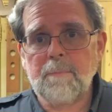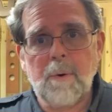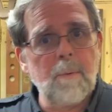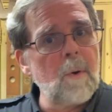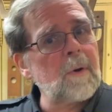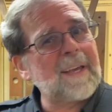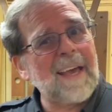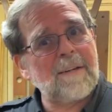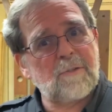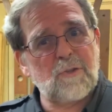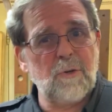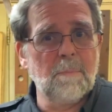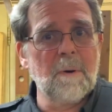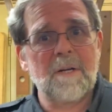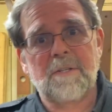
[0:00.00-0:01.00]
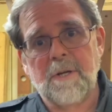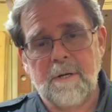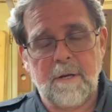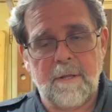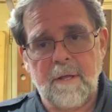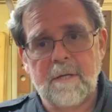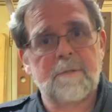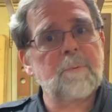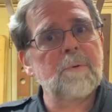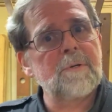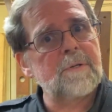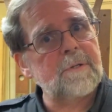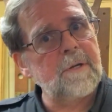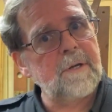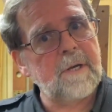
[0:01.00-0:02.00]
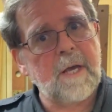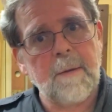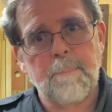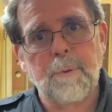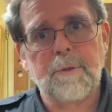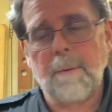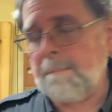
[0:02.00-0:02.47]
we won't get too much into this. We're just going to keep with the